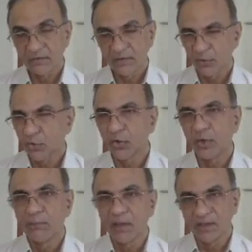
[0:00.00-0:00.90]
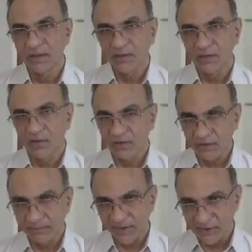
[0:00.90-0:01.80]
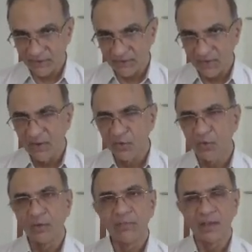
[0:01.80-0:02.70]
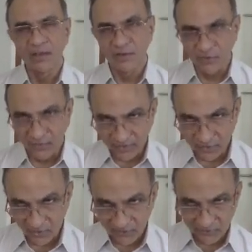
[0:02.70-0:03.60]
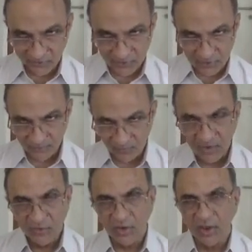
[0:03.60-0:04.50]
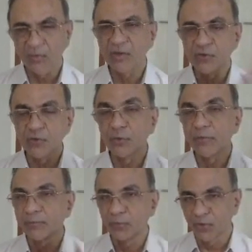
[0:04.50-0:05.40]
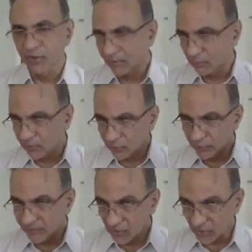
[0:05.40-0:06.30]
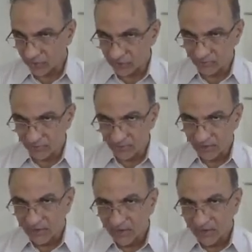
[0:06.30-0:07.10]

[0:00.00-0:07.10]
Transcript: The whole burden on the patient, whole burden on the radiology system. So I want you to be prudent. I want you to be knowledgeable.